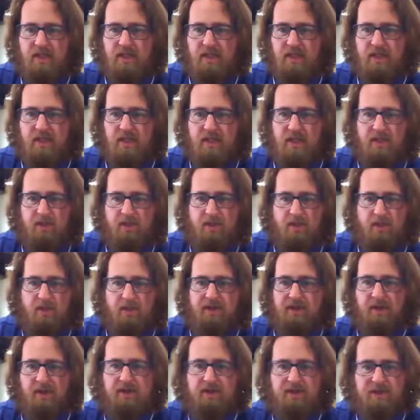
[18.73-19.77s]
I'm a
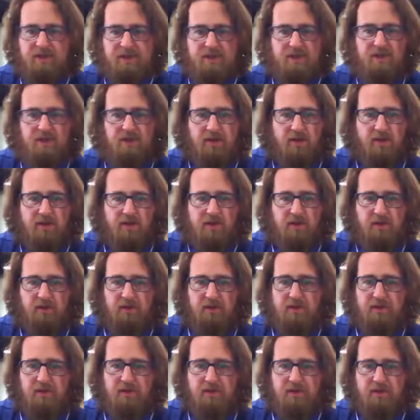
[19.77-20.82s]
therapist here at
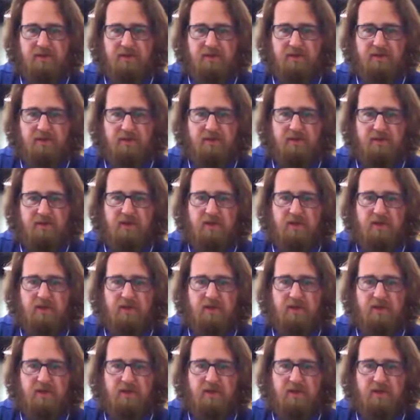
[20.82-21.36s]
Therapy Works,